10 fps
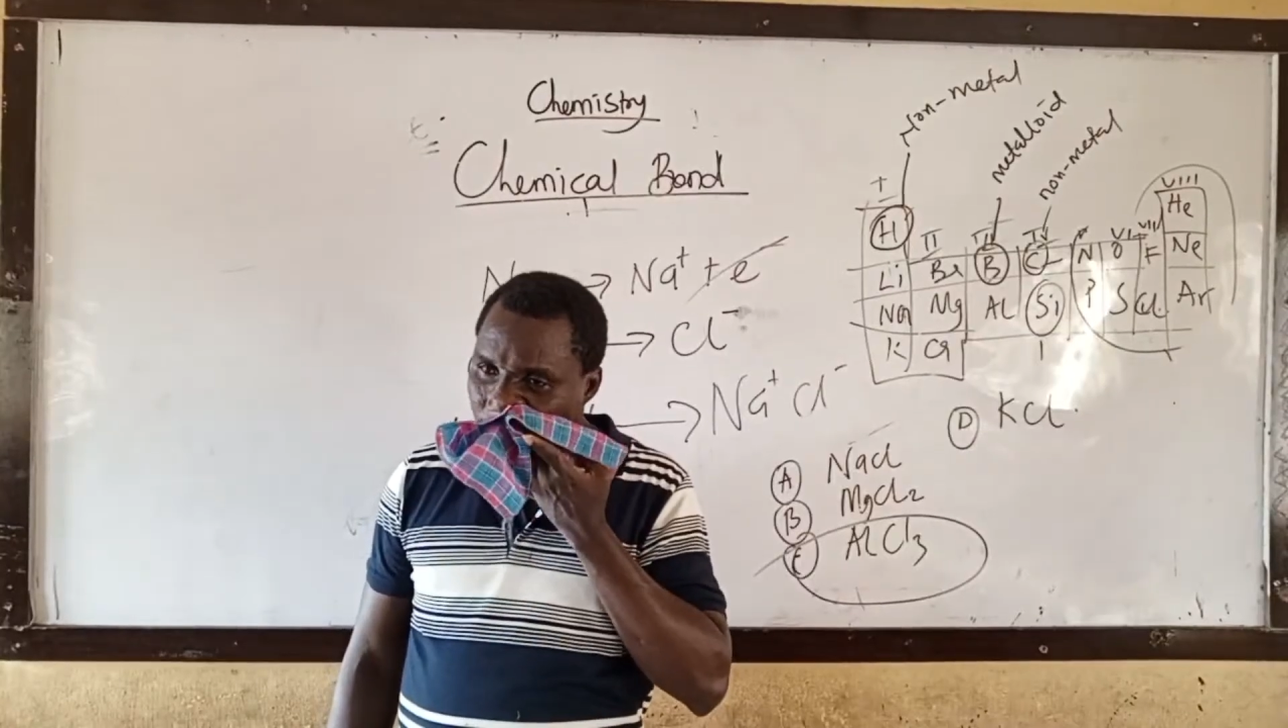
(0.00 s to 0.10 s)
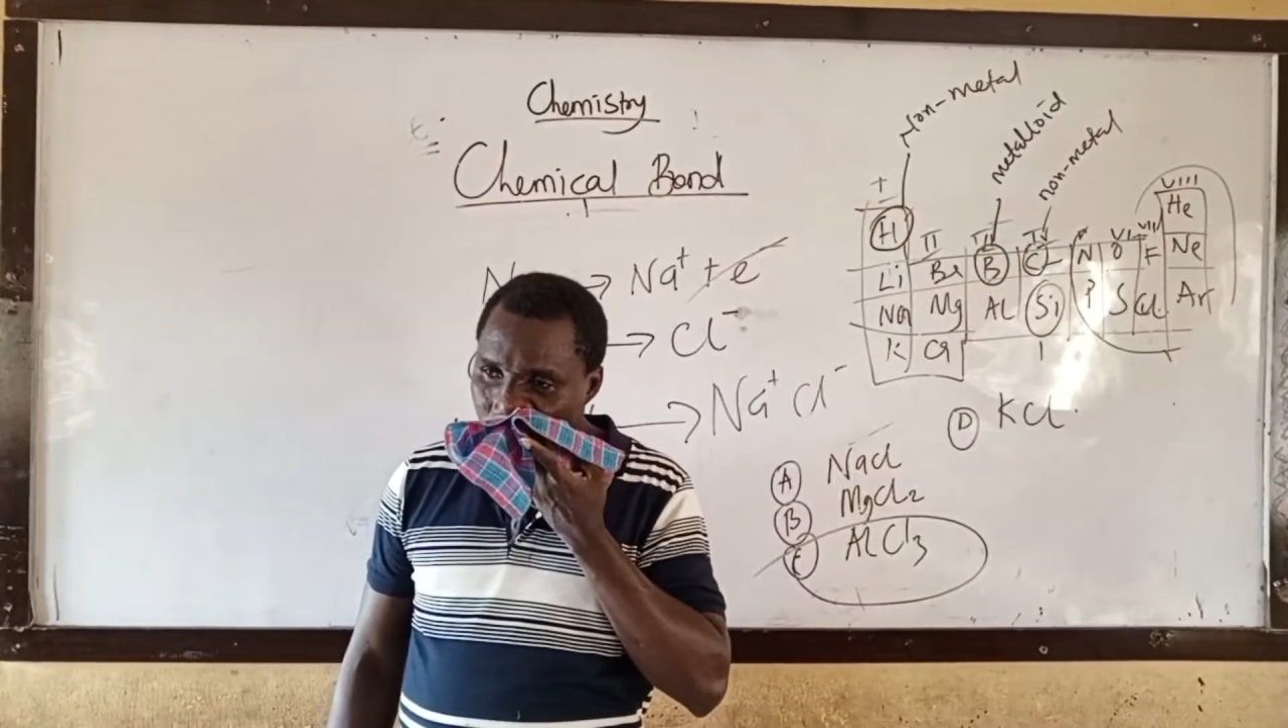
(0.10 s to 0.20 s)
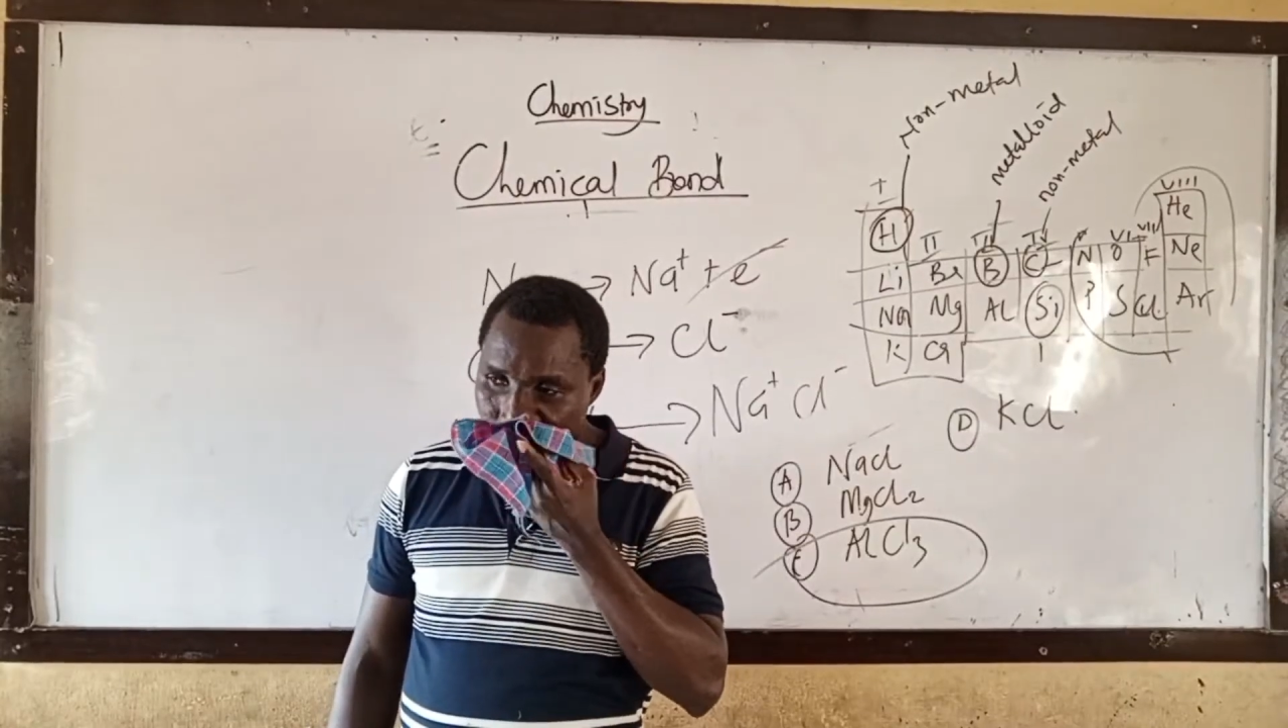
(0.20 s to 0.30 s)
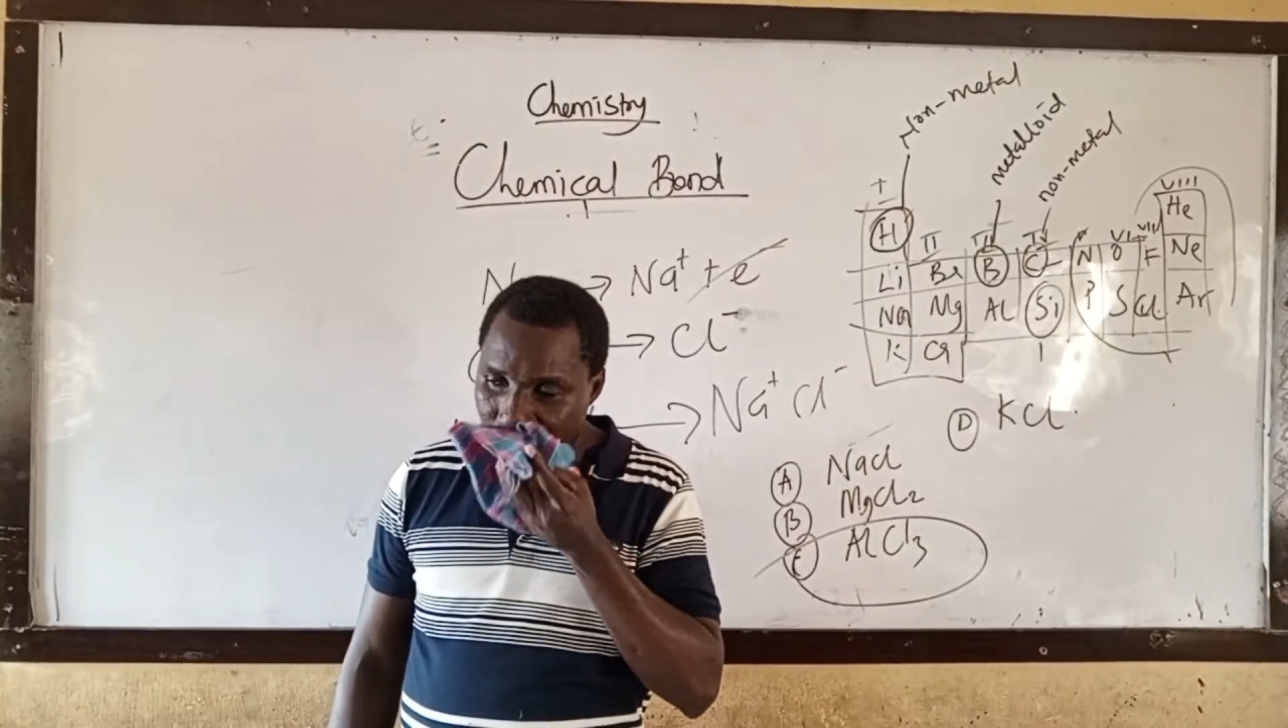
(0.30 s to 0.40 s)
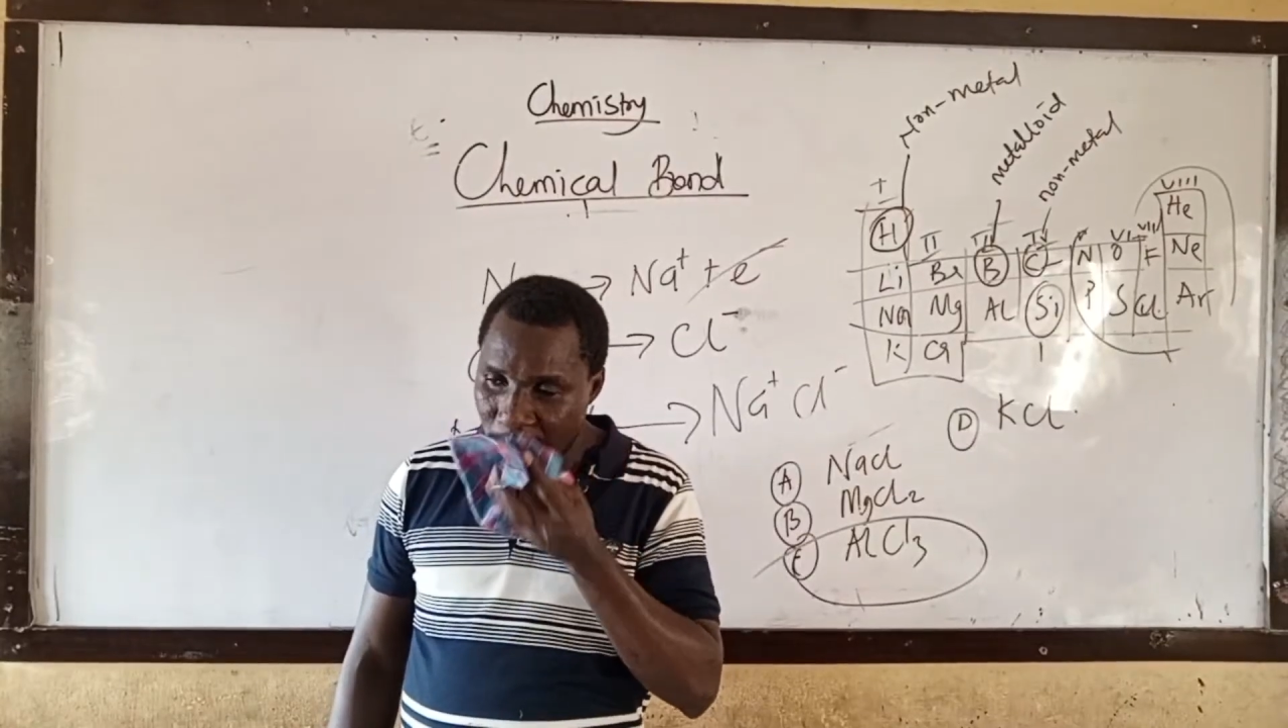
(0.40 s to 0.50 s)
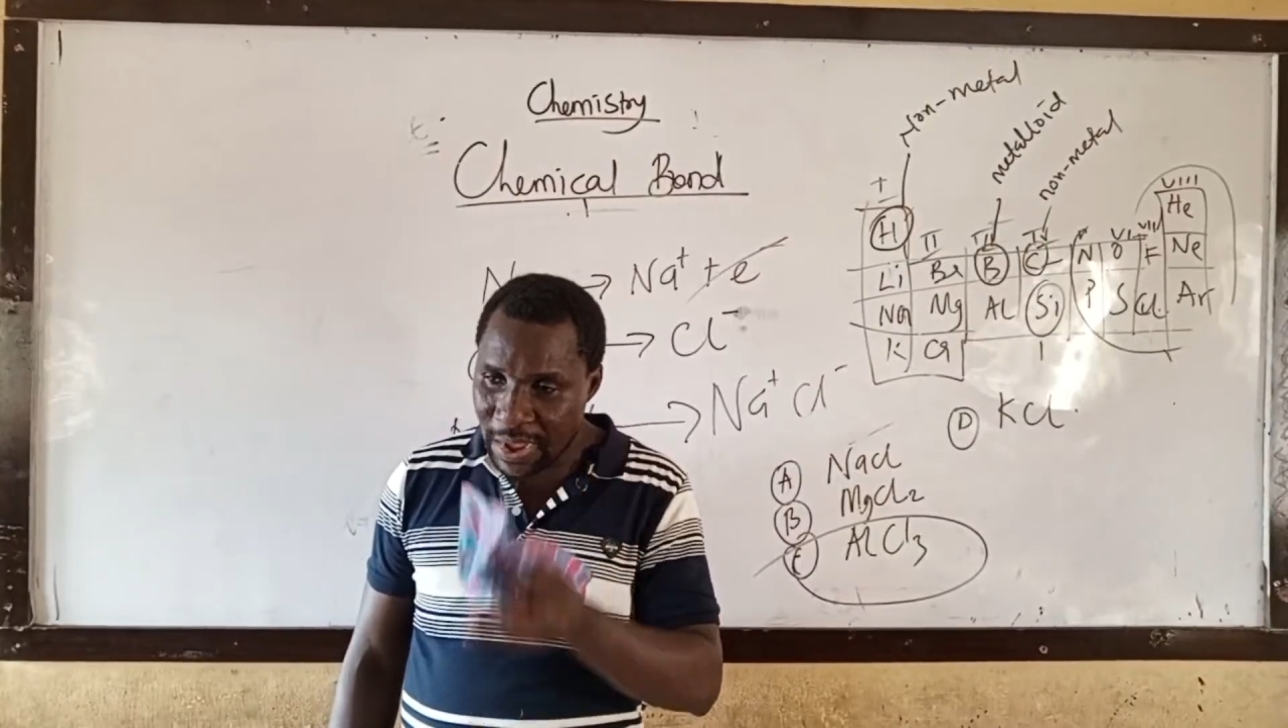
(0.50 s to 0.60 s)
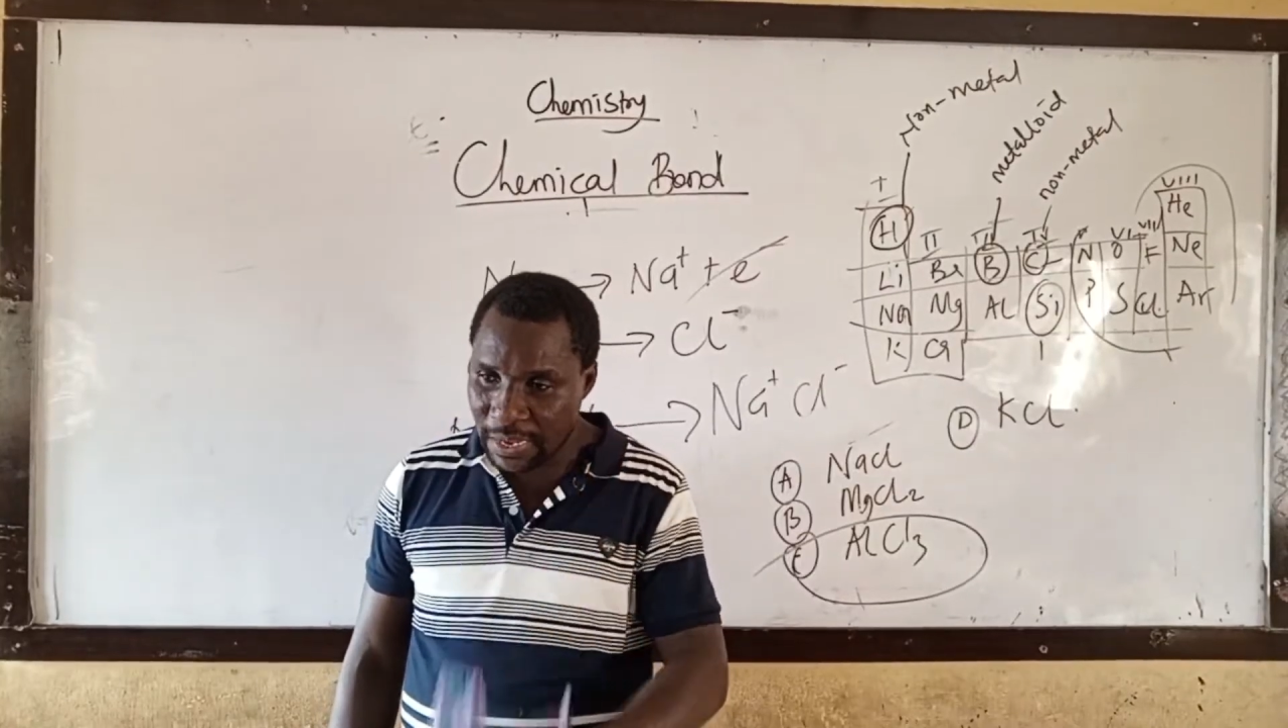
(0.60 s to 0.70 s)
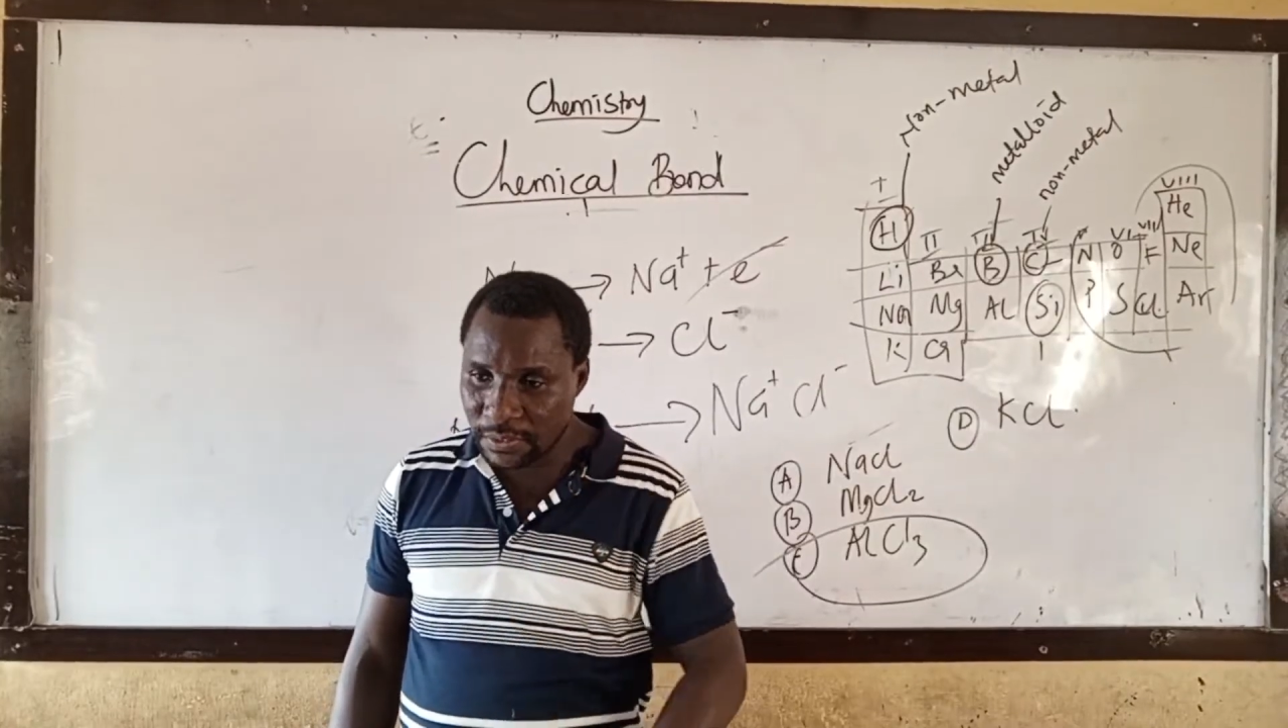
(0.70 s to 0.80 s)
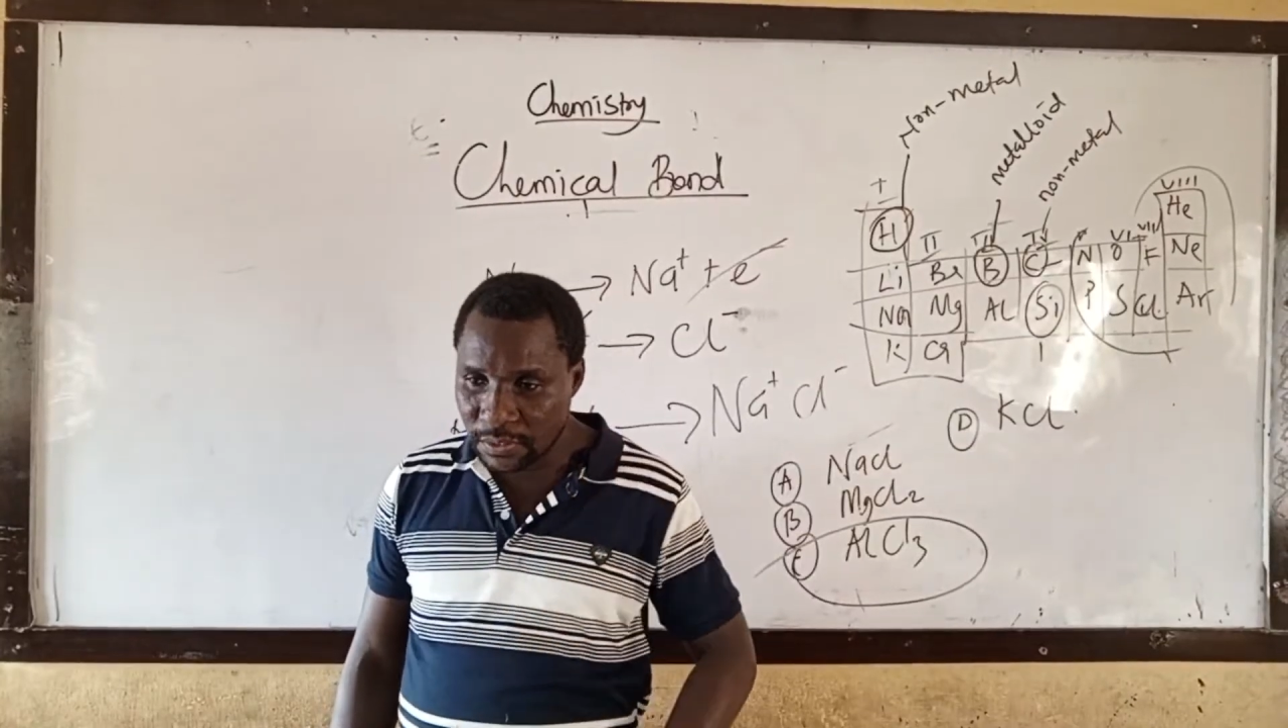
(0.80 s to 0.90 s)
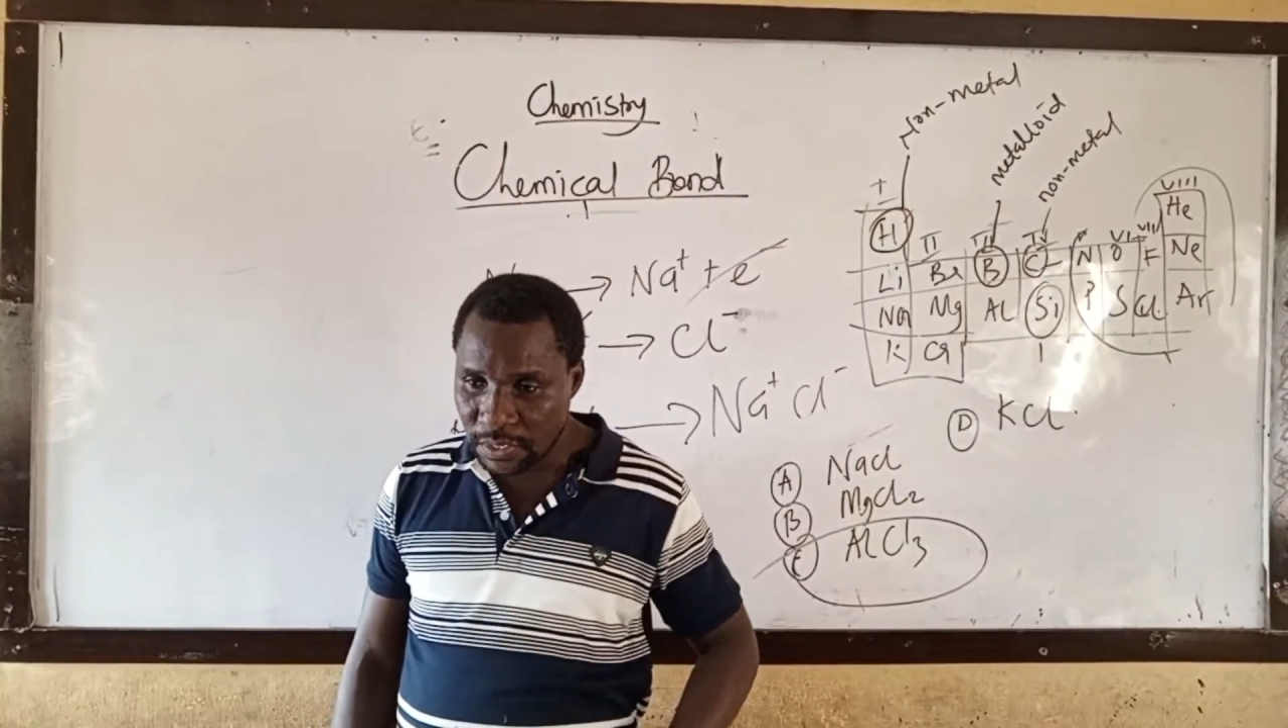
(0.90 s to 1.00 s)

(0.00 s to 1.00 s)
Number one,